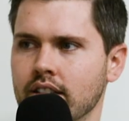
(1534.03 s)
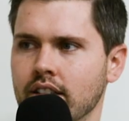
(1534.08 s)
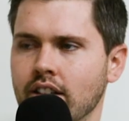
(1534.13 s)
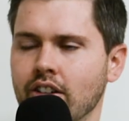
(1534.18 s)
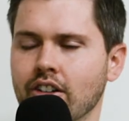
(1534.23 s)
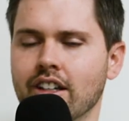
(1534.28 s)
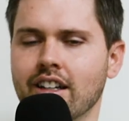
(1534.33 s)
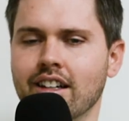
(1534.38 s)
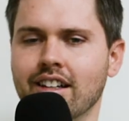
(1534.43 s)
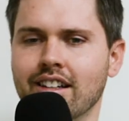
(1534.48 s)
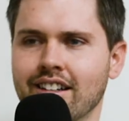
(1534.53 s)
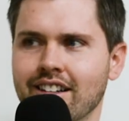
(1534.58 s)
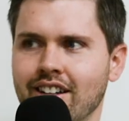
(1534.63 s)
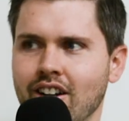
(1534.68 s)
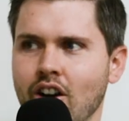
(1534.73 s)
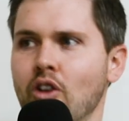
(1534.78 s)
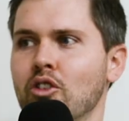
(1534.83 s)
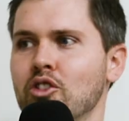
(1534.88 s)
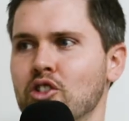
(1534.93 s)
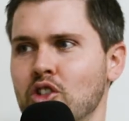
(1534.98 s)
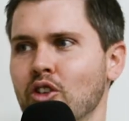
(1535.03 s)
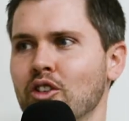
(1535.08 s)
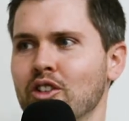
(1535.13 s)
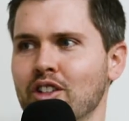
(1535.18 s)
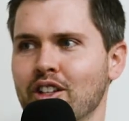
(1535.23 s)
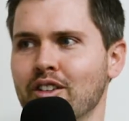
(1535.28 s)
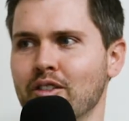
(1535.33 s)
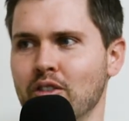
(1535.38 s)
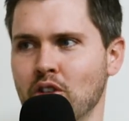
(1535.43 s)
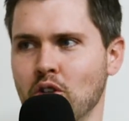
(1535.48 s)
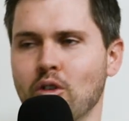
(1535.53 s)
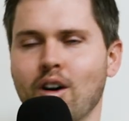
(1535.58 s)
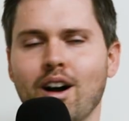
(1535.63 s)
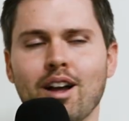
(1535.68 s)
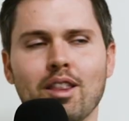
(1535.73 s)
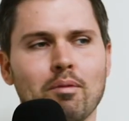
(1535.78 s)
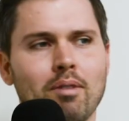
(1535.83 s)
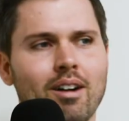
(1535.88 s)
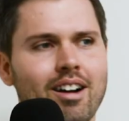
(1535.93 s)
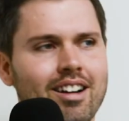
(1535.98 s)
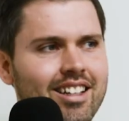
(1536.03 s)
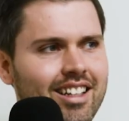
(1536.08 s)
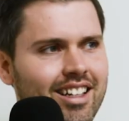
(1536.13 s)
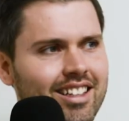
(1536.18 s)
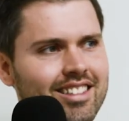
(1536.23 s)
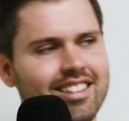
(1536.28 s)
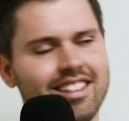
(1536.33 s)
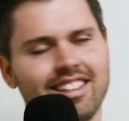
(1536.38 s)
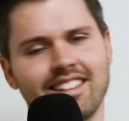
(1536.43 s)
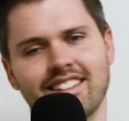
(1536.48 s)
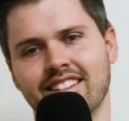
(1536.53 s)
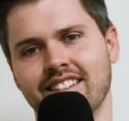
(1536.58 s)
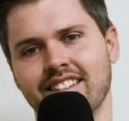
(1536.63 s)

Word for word: Oh yeah. And oh, showing you, yeah, you yeah, on the podcast. Yeah. yeah.